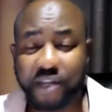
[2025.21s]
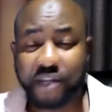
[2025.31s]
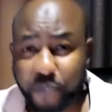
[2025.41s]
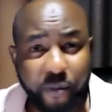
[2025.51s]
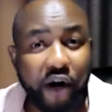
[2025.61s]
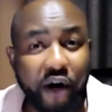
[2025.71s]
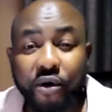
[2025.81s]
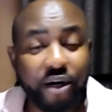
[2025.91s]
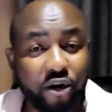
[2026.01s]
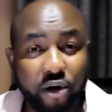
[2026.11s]
These people are
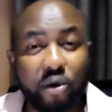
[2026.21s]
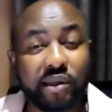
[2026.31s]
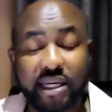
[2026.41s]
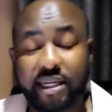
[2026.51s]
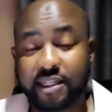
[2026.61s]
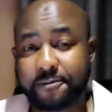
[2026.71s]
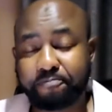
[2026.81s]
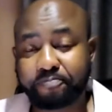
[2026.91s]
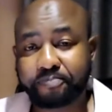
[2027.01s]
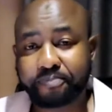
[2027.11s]
doing normal things.
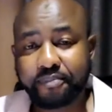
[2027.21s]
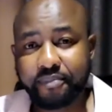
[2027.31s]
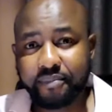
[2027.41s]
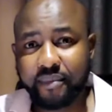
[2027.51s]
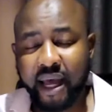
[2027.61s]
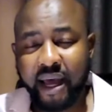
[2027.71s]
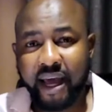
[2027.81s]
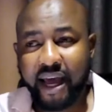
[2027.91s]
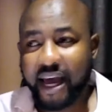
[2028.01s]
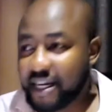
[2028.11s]

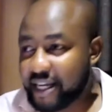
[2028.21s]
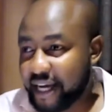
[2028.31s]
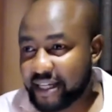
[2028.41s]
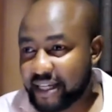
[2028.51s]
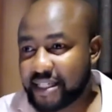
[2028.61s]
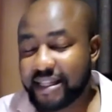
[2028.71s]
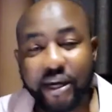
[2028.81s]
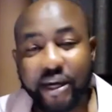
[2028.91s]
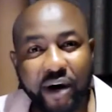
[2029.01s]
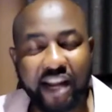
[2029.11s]
And yet
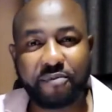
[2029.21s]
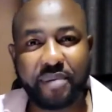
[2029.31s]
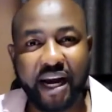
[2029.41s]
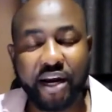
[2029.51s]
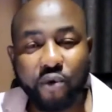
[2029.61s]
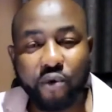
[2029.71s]
they were left behind.